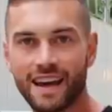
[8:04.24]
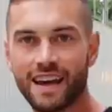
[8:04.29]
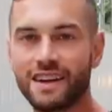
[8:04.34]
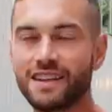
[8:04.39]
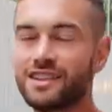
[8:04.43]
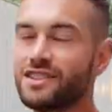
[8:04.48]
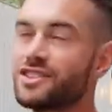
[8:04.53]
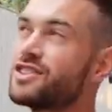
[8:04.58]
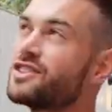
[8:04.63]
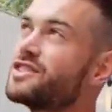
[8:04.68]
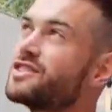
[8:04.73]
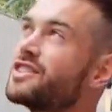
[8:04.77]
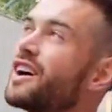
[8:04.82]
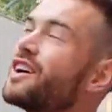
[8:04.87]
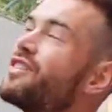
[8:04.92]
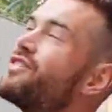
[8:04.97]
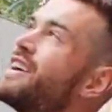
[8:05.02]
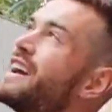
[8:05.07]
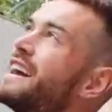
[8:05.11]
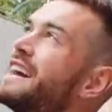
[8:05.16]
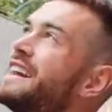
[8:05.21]
and it's just
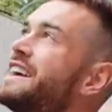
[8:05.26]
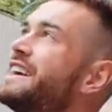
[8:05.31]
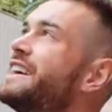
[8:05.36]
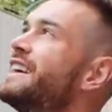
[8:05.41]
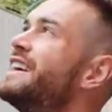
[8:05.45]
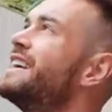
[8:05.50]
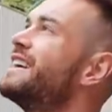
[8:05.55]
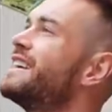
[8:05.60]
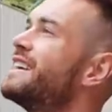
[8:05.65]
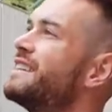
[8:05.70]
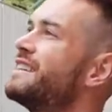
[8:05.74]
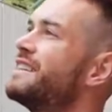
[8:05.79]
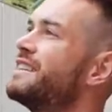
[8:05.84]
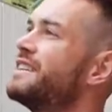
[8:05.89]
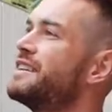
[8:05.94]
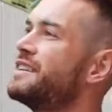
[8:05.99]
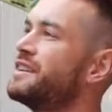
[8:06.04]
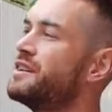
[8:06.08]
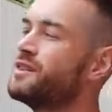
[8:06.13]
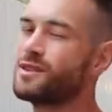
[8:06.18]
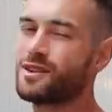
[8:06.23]
started raining,
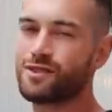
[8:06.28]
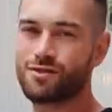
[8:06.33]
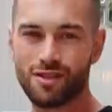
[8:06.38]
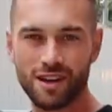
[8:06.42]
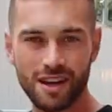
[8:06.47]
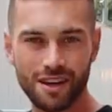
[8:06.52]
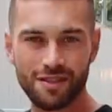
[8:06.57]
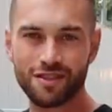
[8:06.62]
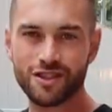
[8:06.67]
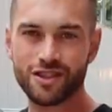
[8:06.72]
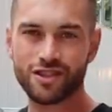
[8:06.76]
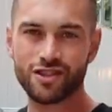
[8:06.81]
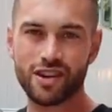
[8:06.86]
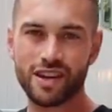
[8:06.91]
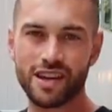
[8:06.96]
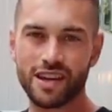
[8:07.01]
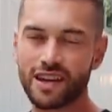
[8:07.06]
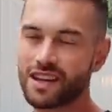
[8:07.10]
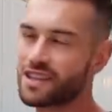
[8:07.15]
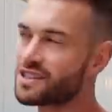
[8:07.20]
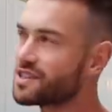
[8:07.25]
which is really
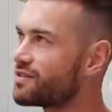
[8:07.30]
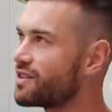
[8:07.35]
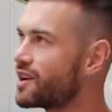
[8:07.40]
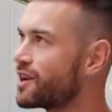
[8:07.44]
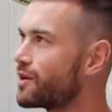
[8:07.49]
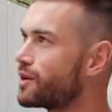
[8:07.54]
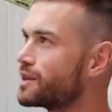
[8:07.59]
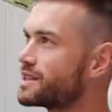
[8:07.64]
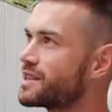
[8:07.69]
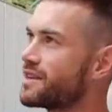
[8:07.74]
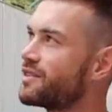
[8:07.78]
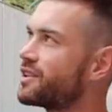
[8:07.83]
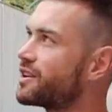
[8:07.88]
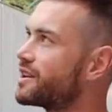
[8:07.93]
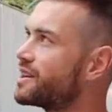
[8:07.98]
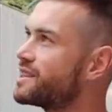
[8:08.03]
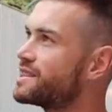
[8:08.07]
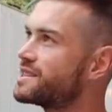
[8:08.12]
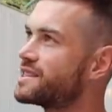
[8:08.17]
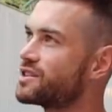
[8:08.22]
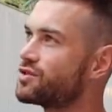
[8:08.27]
frustrating because I really wanted to have a look
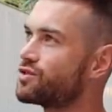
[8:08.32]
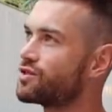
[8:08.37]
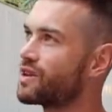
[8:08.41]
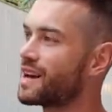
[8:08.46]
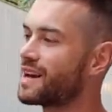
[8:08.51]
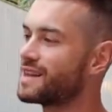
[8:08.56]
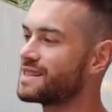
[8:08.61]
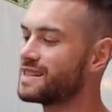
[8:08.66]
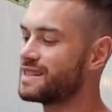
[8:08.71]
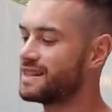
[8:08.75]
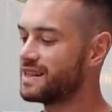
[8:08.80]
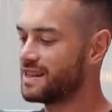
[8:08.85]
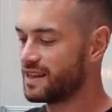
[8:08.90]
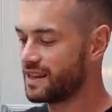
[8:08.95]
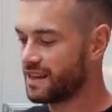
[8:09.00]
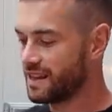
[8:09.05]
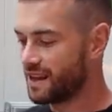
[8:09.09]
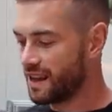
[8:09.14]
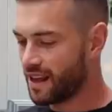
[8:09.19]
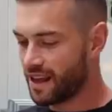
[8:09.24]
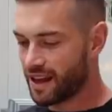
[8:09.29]
at this Cedral cladding.
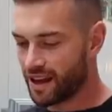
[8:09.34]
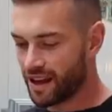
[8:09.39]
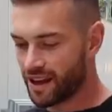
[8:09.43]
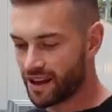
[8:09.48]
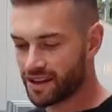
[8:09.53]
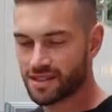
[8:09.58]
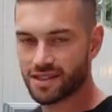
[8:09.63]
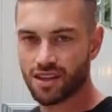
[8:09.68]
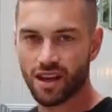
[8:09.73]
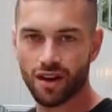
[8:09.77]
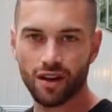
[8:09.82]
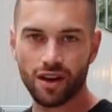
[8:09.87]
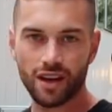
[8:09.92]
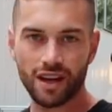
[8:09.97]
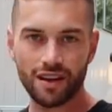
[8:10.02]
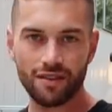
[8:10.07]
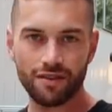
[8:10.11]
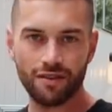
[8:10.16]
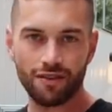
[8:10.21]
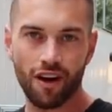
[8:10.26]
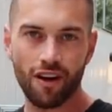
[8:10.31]
So I'm going to
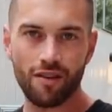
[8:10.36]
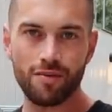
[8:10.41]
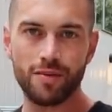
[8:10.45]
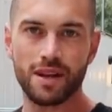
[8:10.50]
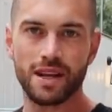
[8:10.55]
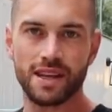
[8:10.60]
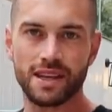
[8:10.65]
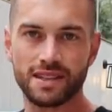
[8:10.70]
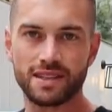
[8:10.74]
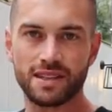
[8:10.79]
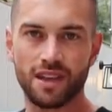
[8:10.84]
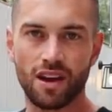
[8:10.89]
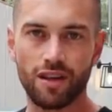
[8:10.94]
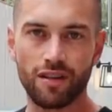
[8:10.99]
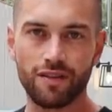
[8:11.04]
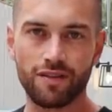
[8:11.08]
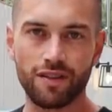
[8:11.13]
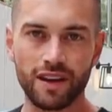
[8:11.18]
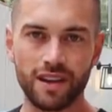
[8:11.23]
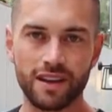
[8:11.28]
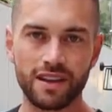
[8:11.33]
give it 5 minutes,
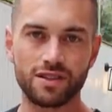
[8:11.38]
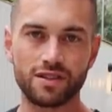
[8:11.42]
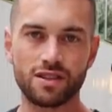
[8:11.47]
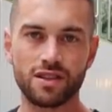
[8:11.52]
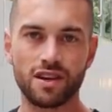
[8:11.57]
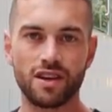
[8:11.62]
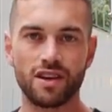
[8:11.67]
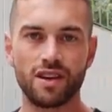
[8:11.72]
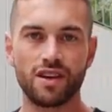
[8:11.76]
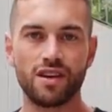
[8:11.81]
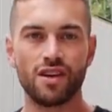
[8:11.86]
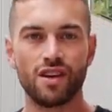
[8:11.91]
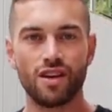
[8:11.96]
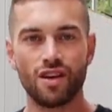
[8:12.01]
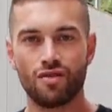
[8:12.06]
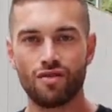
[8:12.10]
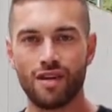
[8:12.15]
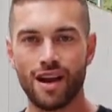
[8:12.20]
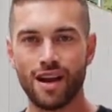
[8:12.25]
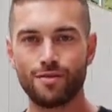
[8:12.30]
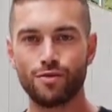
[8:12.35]
hopefully this
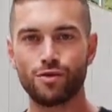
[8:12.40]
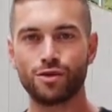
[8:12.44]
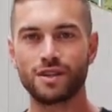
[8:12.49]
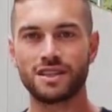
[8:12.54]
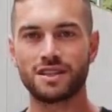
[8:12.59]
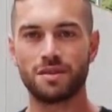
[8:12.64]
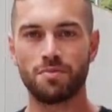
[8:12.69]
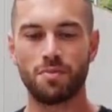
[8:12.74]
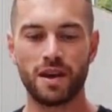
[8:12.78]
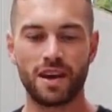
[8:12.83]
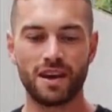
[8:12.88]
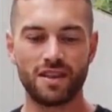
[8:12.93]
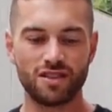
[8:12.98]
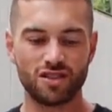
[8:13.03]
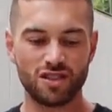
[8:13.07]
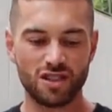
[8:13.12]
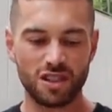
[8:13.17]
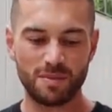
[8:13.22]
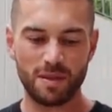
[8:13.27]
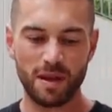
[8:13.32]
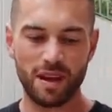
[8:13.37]
rain will disappear. It's
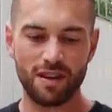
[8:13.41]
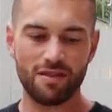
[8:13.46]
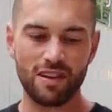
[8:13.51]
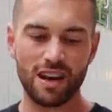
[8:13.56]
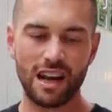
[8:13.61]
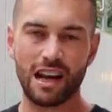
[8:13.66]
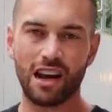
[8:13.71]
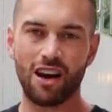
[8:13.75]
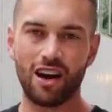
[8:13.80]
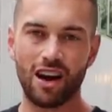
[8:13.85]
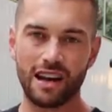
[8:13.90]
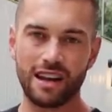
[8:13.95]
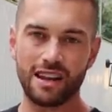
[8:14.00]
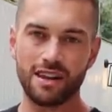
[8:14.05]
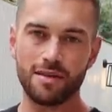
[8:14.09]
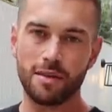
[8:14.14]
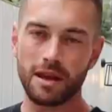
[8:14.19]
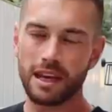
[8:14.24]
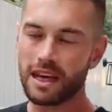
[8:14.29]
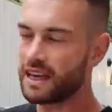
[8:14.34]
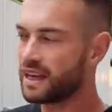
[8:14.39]
just spitting really lightly at the
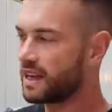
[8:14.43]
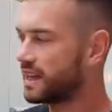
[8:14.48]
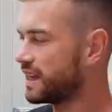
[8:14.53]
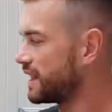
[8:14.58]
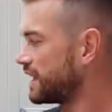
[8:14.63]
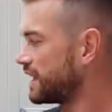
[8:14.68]
minute.